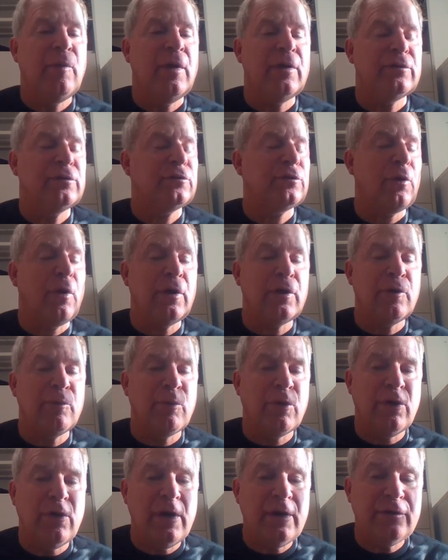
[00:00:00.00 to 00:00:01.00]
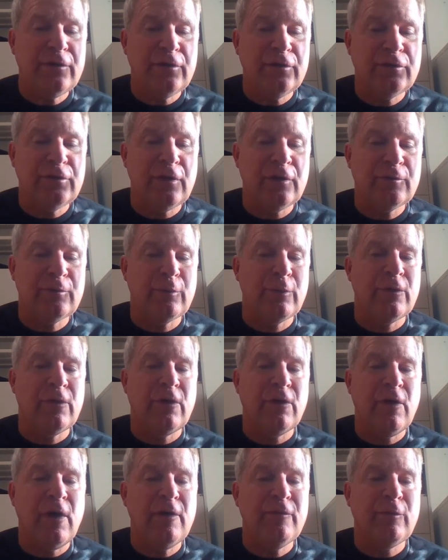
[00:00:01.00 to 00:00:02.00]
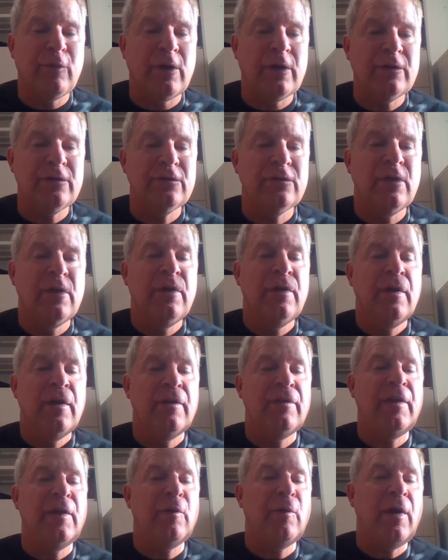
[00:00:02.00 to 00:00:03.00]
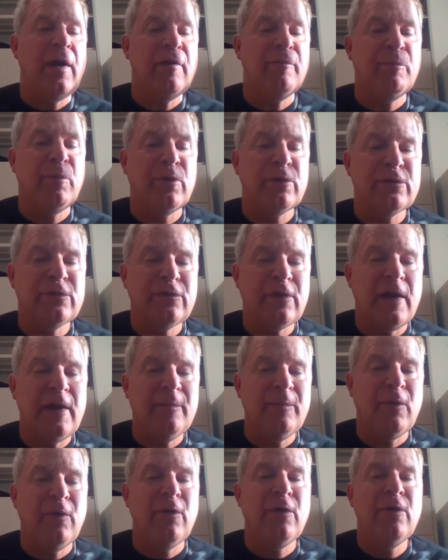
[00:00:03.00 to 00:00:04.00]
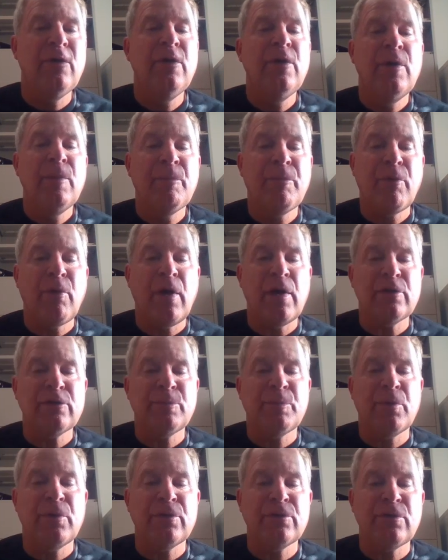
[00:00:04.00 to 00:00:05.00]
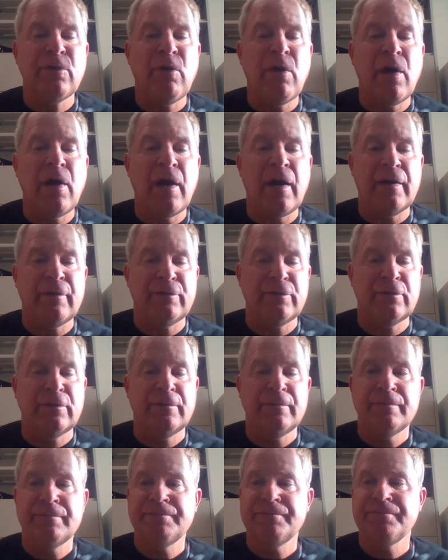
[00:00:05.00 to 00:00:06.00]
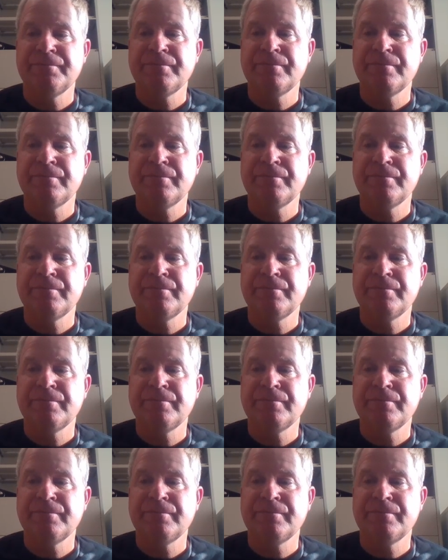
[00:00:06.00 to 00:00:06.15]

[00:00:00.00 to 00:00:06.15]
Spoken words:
they will have stronger relationships with their loved ones, and they will have more stable, prosperous lives.